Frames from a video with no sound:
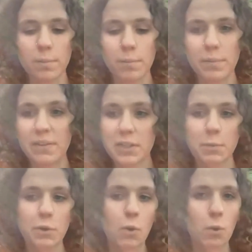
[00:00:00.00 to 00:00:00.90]
be
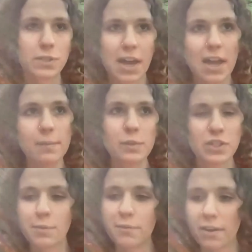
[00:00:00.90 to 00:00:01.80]
visible the whole time?
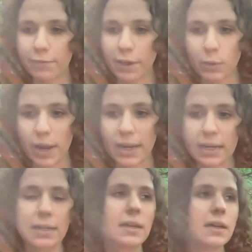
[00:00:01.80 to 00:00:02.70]
Should some of that fade
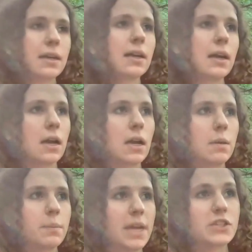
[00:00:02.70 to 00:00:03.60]
away?
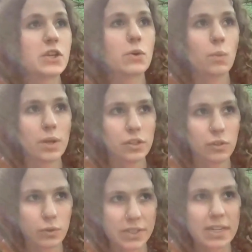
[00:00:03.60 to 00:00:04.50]
And so what
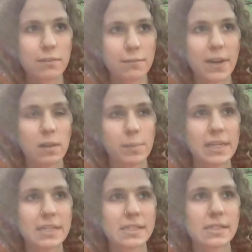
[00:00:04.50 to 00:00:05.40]
you see in the final
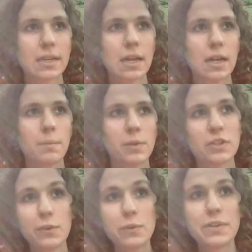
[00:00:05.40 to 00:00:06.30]
piece,
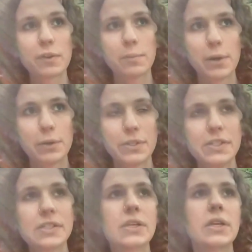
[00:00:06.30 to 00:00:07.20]
there's a few different
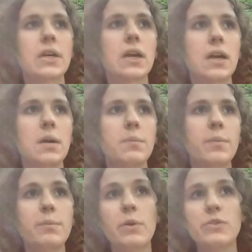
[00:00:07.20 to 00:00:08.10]
modes
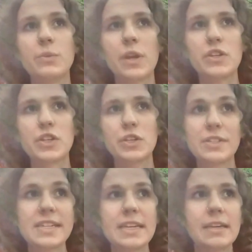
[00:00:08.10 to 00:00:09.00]
in which you
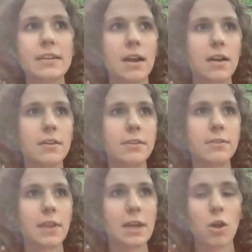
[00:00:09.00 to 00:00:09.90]
see
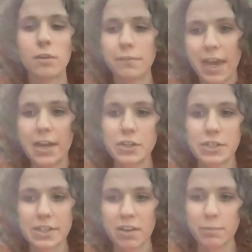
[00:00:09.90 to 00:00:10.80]
like all of the
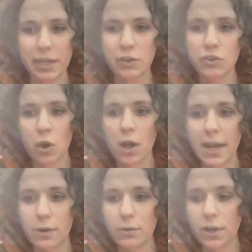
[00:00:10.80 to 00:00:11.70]
edges kind of being drawn out